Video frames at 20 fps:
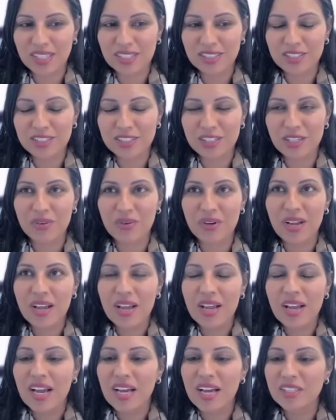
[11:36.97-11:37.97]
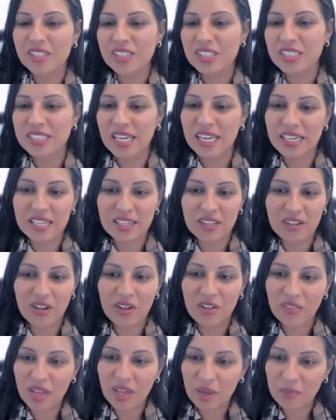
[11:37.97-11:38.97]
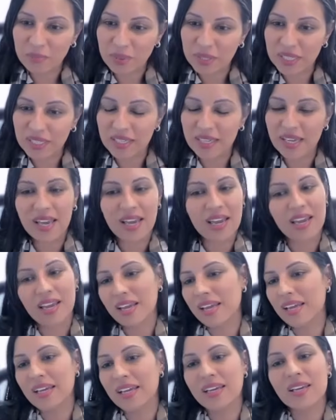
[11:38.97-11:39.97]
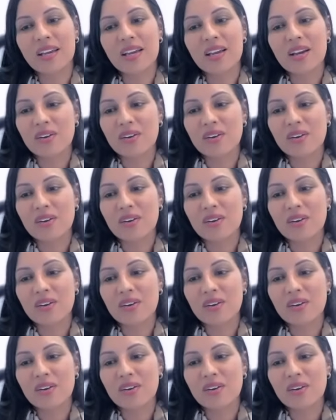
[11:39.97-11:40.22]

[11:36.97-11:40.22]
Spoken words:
And so understanding all that PK,